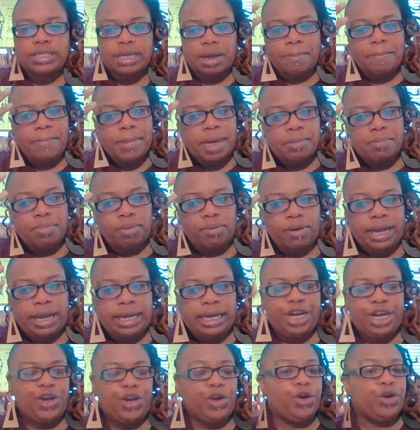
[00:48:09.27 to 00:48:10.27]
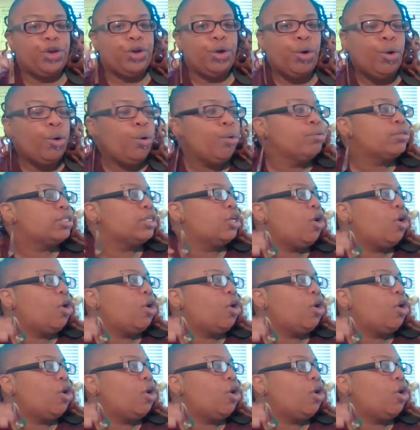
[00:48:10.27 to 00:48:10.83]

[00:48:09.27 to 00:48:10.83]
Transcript: their membrane in their nose,